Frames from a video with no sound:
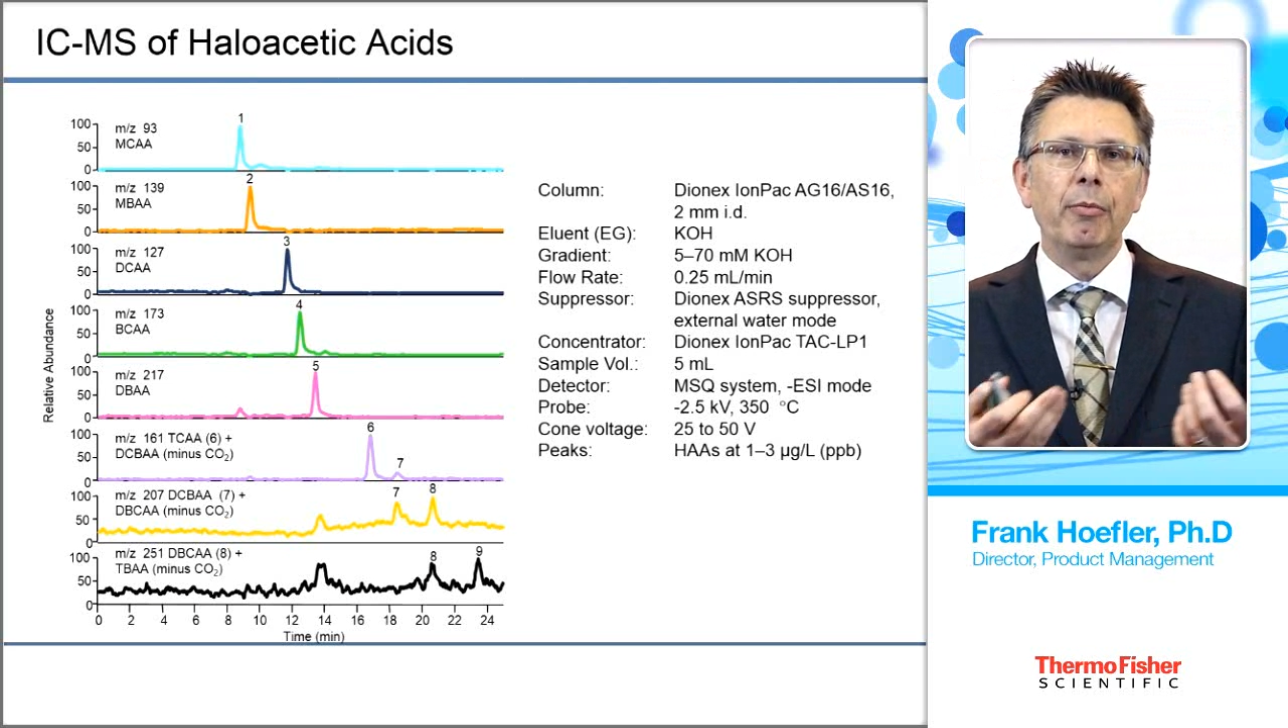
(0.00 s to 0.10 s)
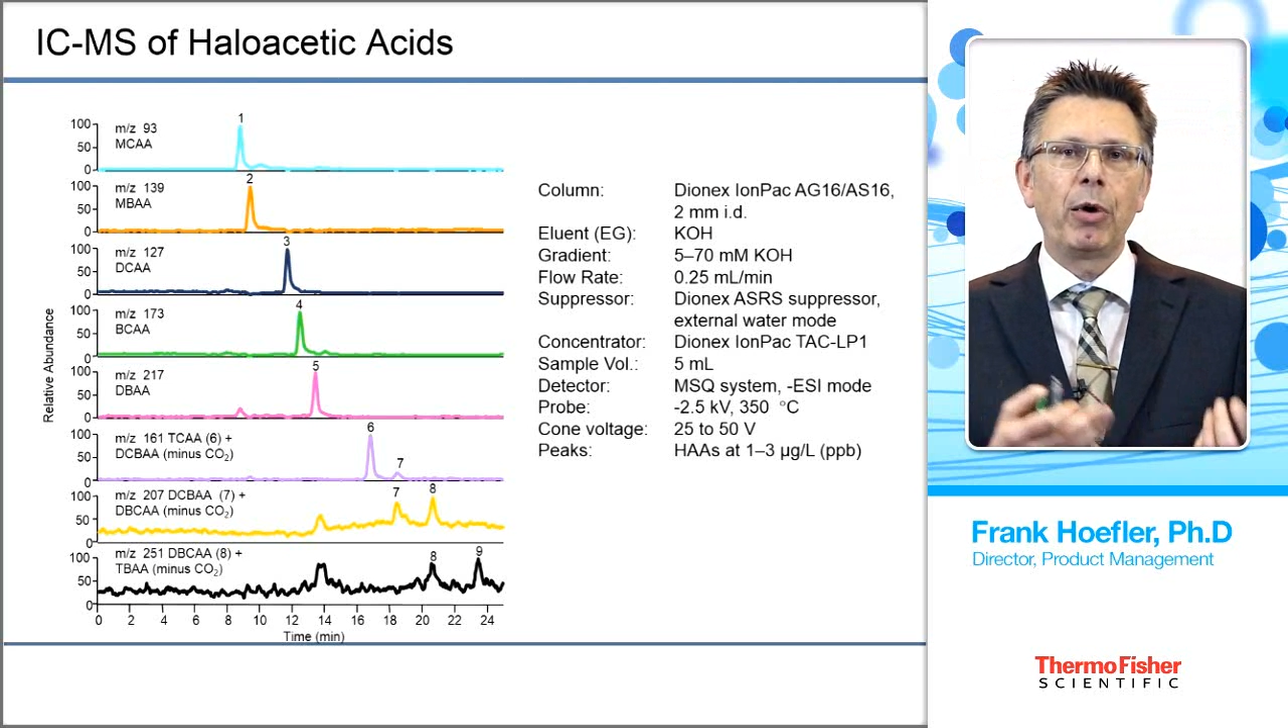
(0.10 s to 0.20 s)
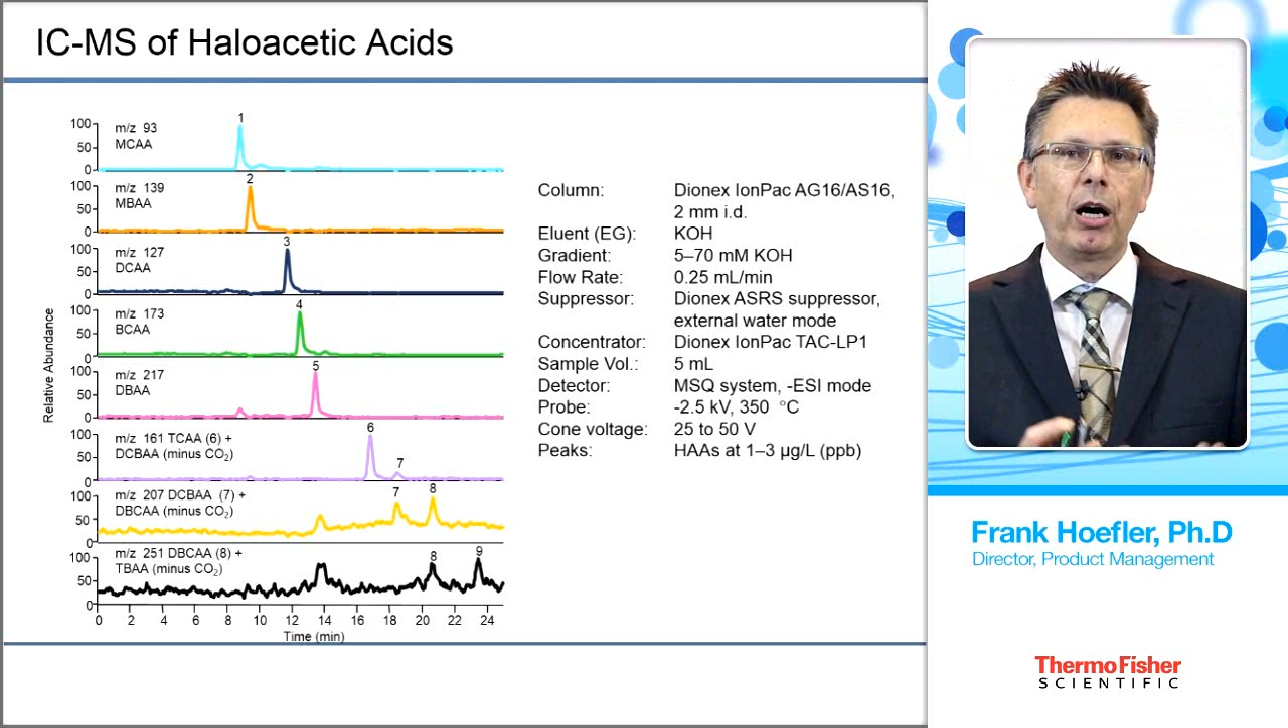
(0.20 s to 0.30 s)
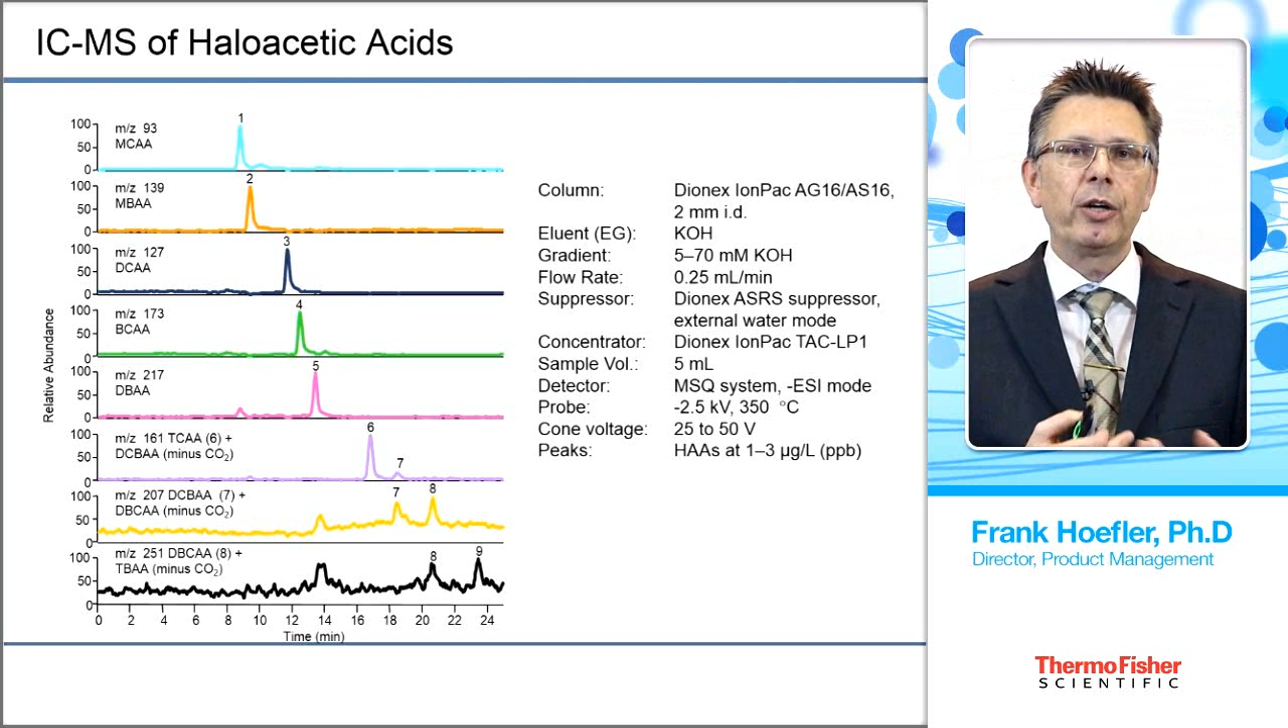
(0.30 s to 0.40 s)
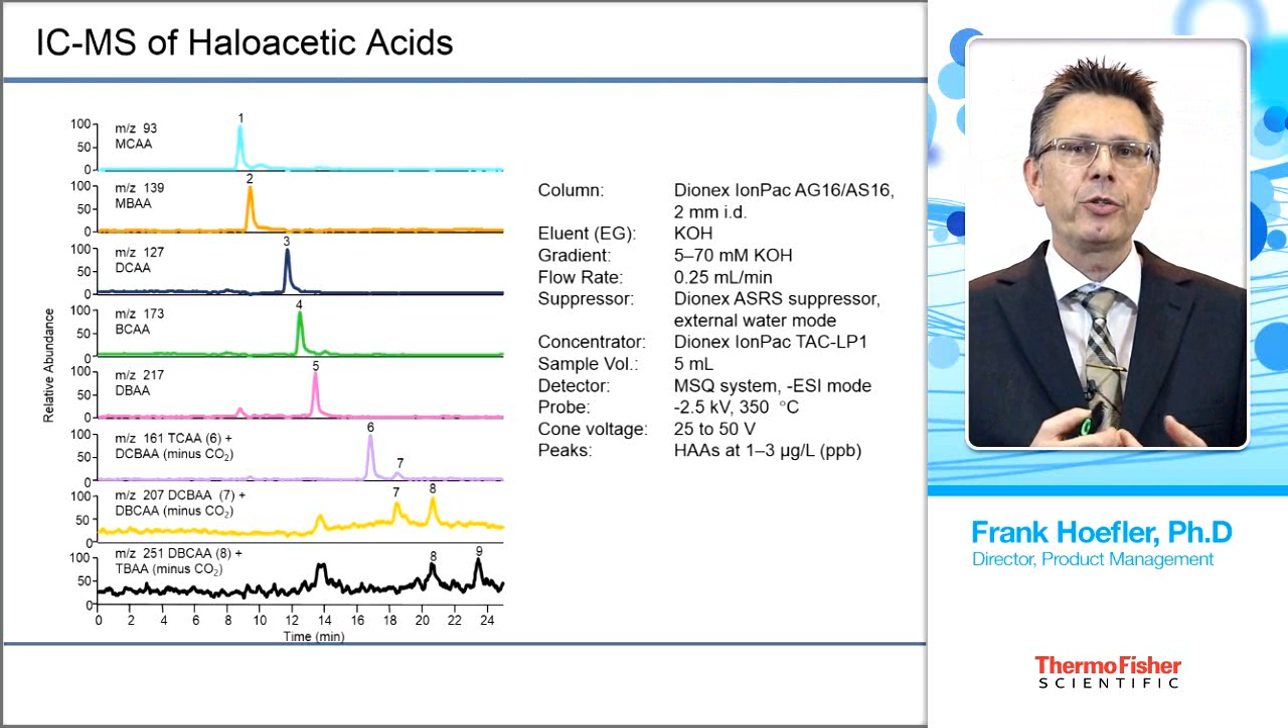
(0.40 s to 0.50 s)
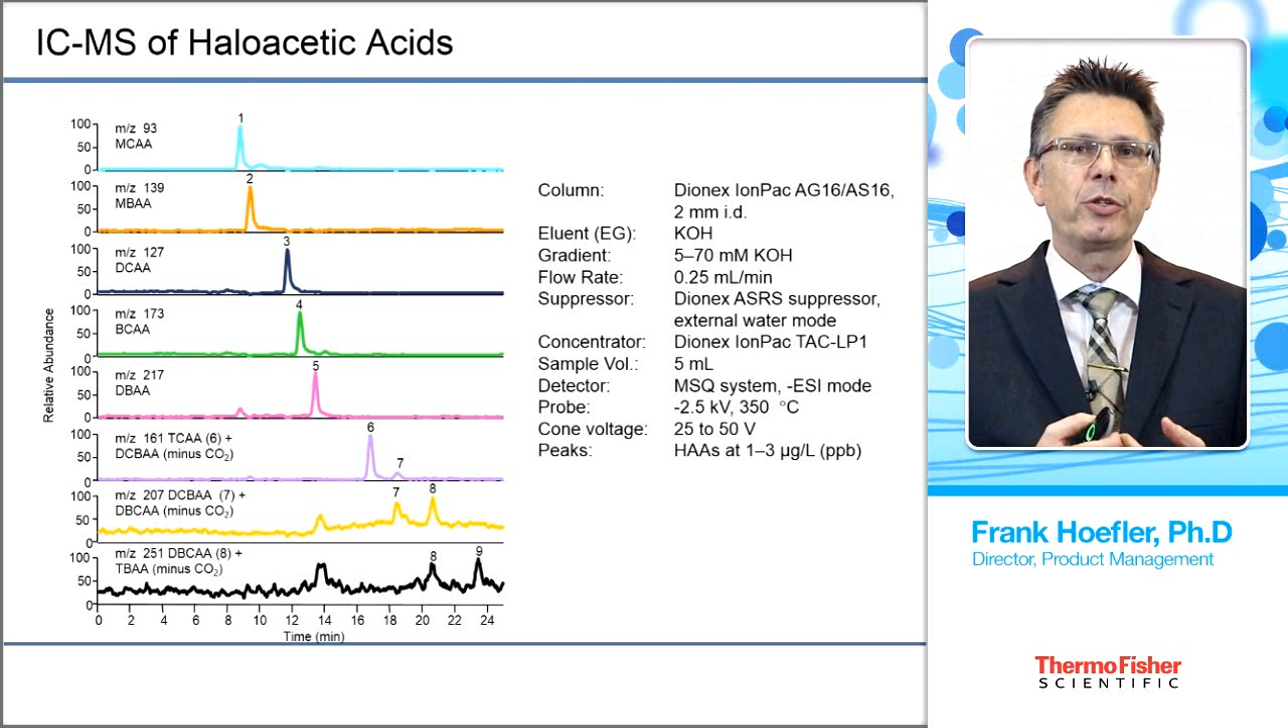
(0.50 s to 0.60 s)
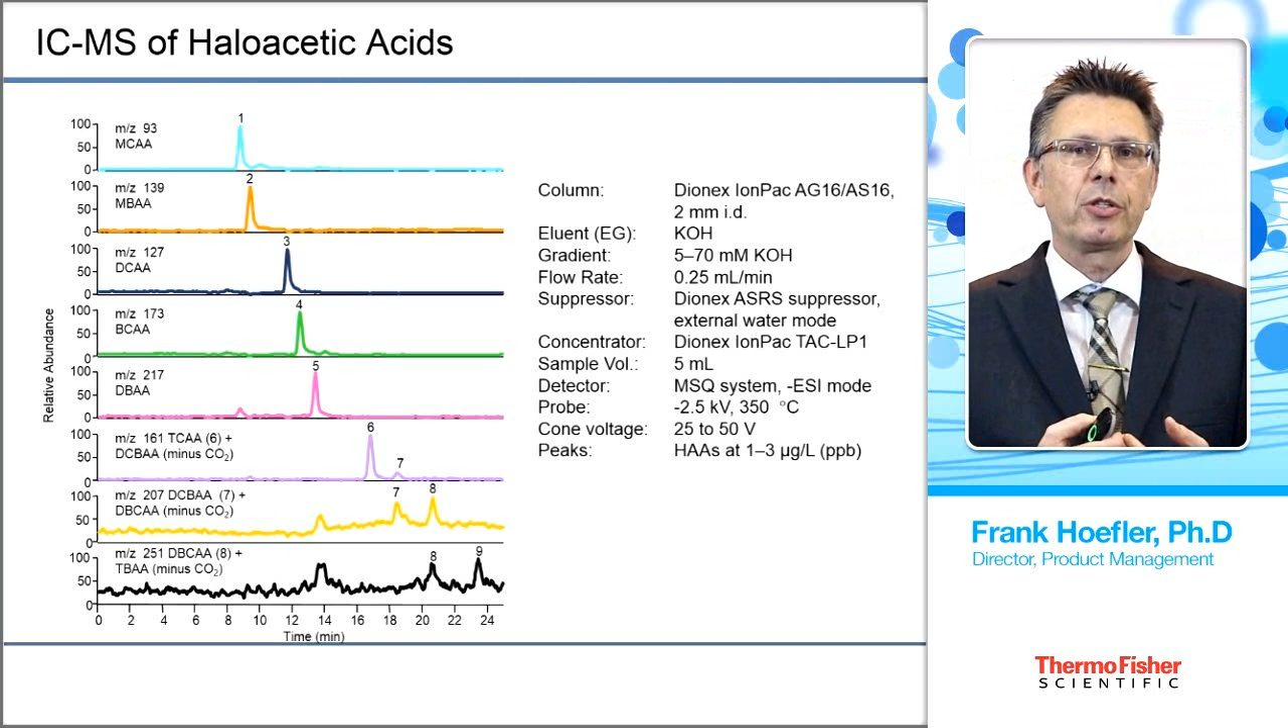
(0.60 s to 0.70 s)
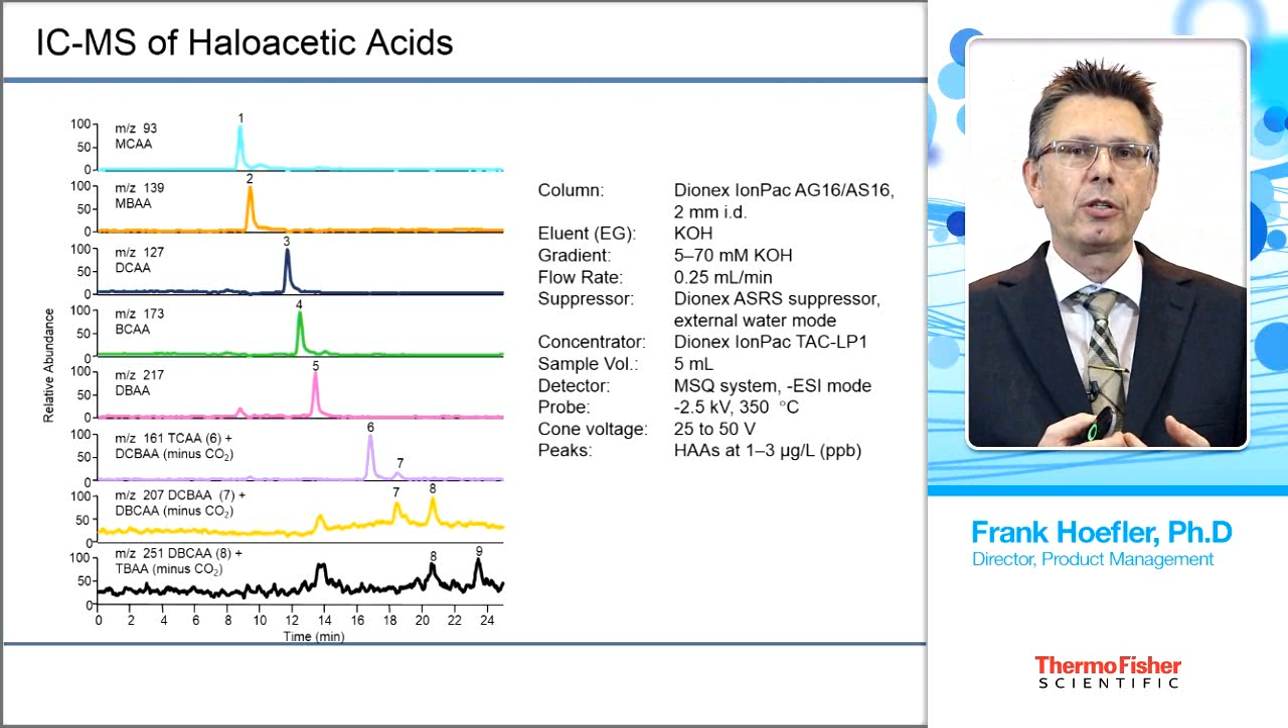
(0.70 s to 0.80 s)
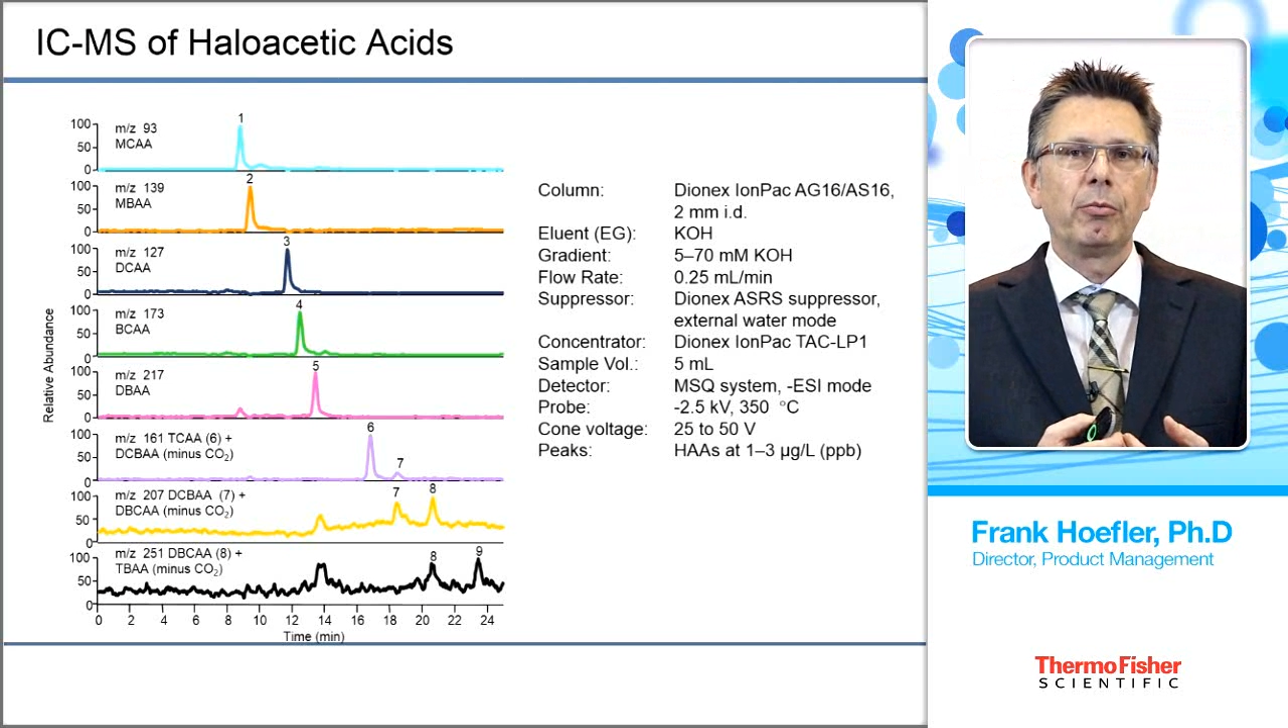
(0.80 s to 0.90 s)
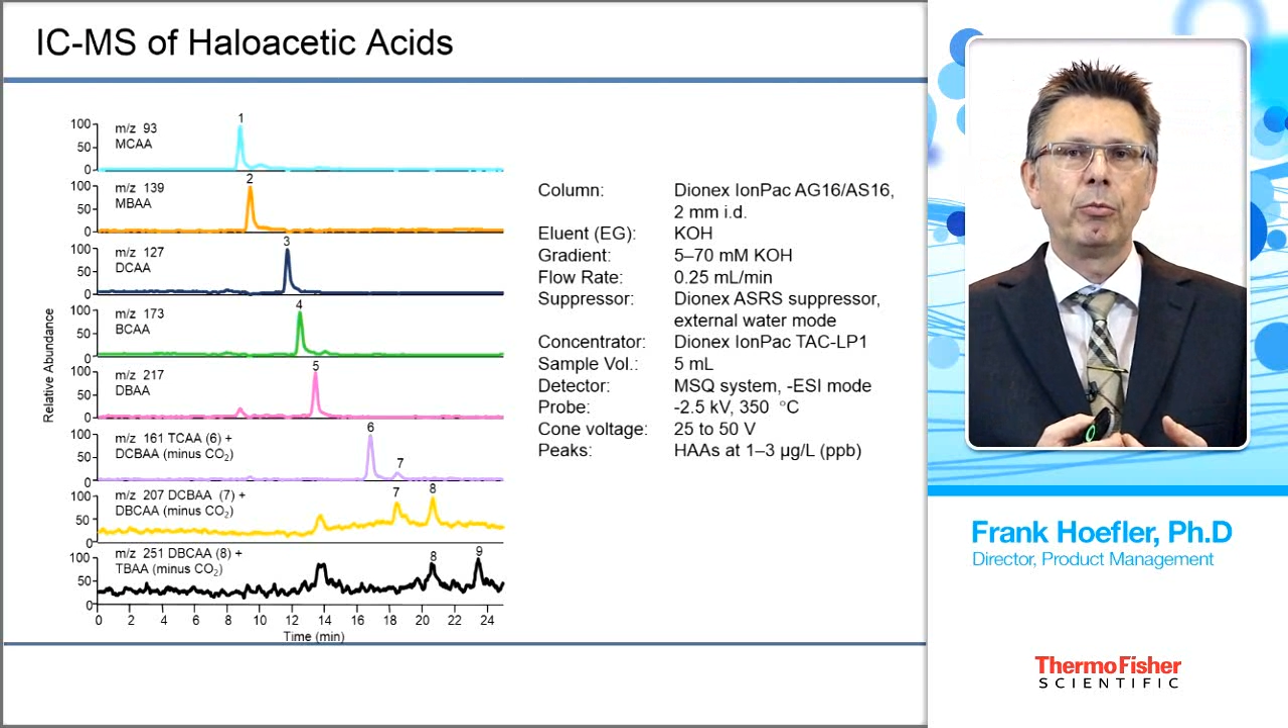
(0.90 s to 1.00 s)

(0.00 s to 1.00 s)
past,